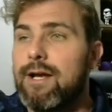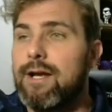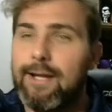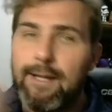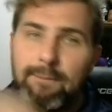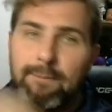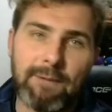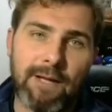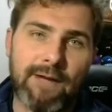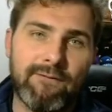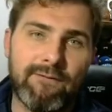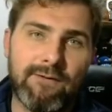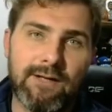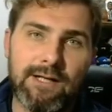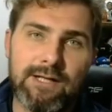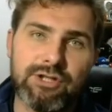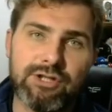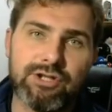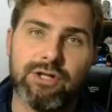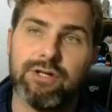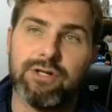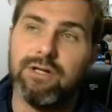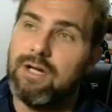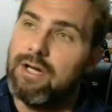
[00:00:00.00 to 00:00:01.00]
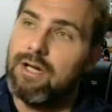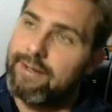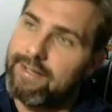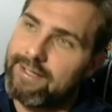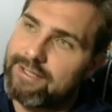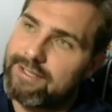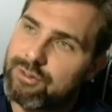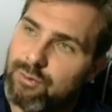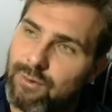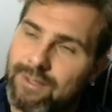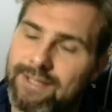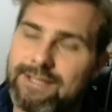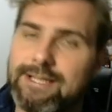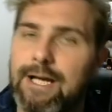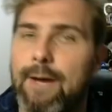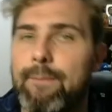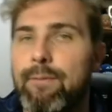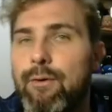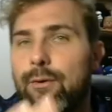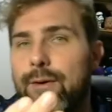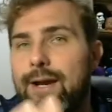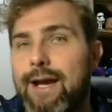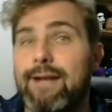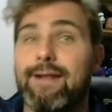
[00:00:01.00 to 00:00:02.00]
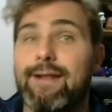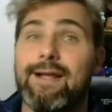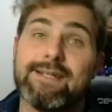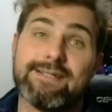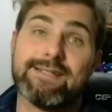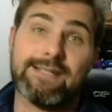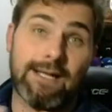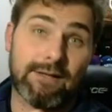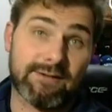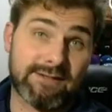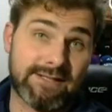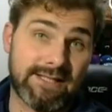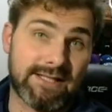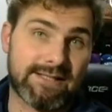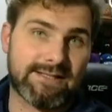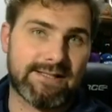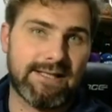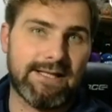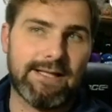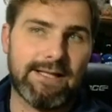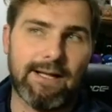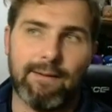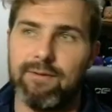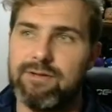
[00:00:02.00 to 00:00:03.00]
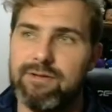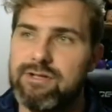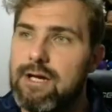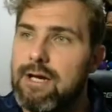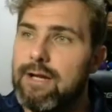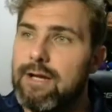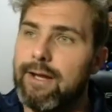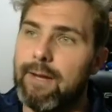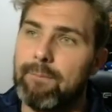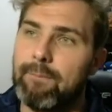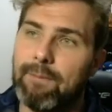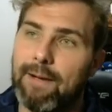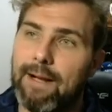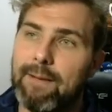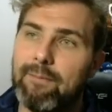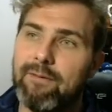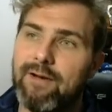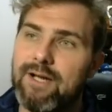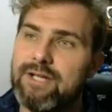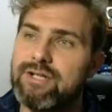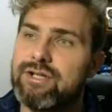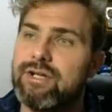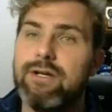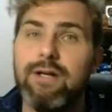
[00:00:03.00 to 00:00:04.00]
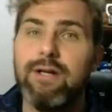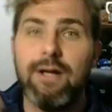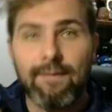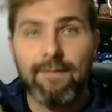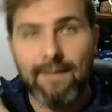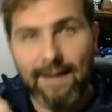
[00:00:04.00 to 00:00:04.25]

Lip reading: They play Volition. They swing Sapo again. That's now 16 damage. They play Volition.